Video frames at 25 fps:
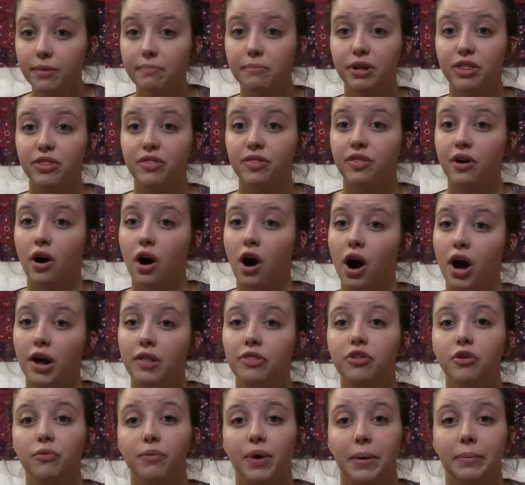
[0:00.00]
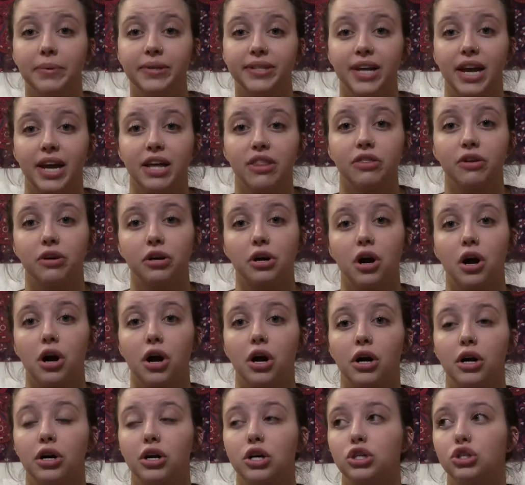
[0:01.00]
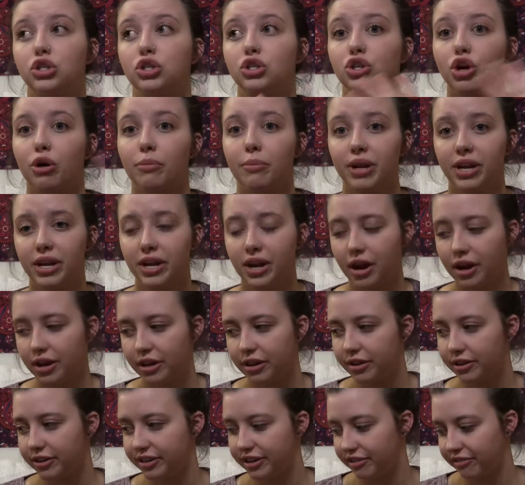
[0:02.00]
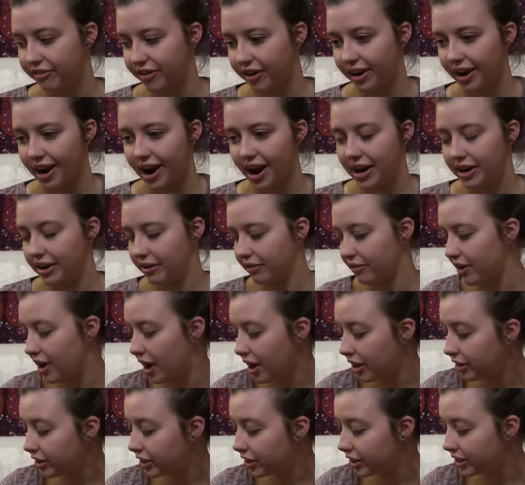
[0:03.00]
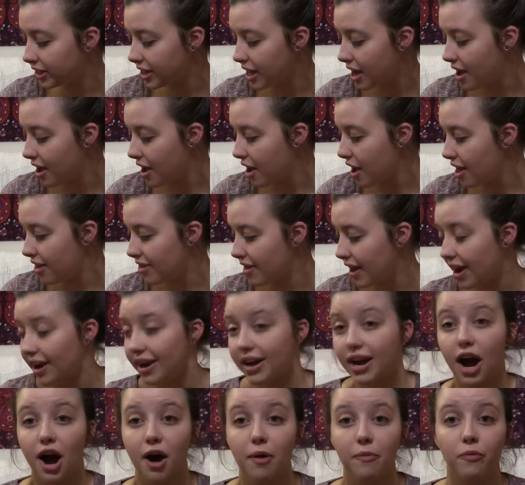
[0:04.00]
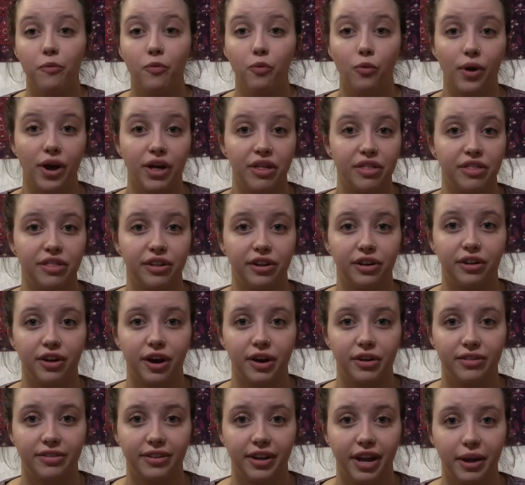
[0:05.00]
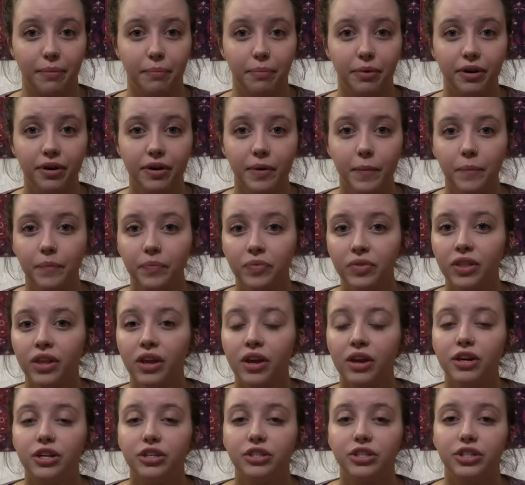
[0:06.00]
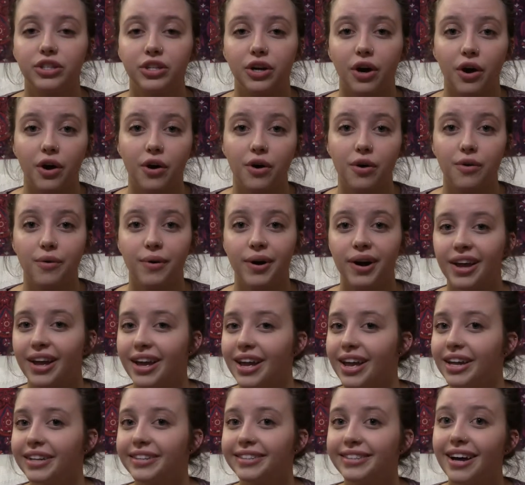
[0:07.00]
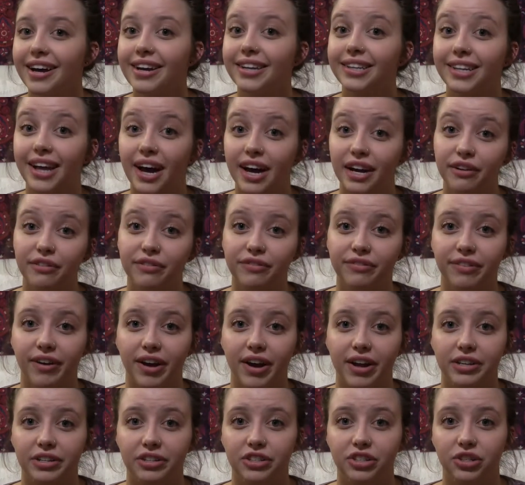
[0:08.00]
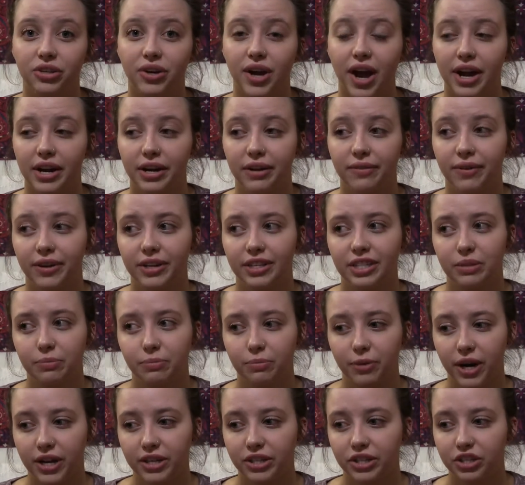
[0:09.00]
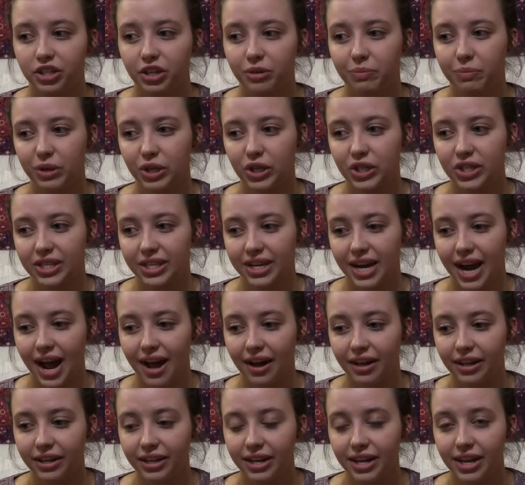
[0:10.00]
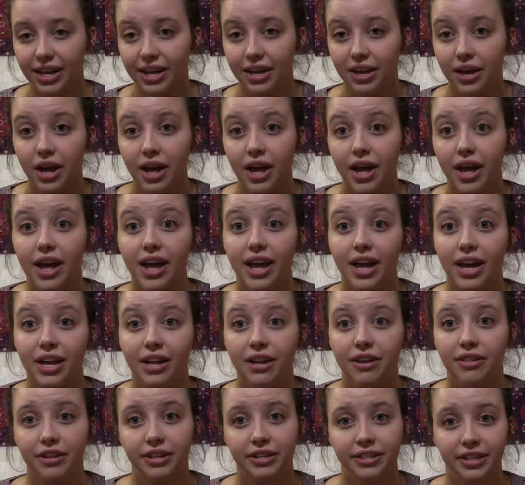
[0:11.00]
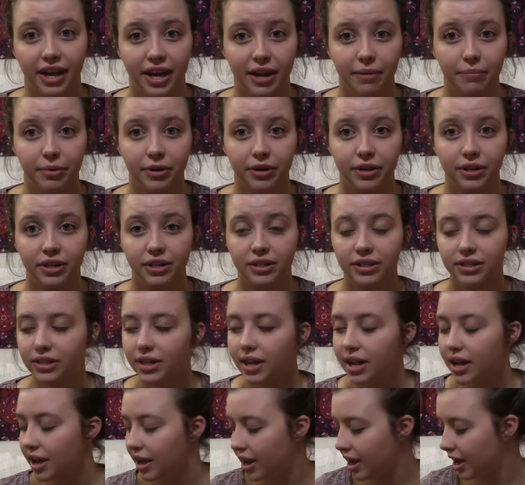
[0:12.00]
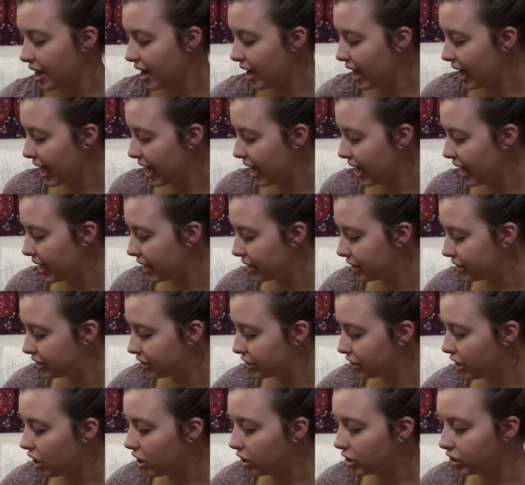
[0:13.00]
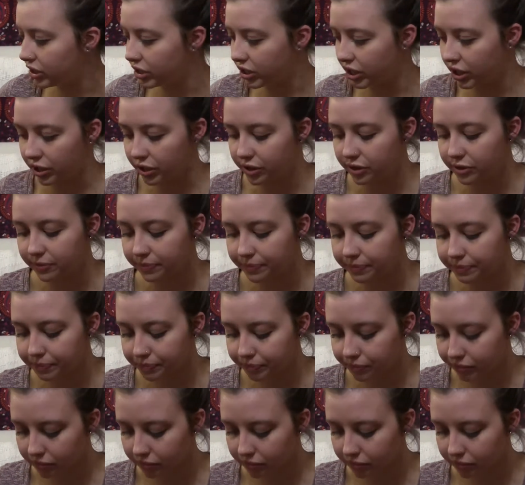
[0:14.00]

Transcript: But on the website, there are so many other different kind of colors that come with the cloth diaper. So it's a lot of fun to kind of express your personality in the diapers. And also,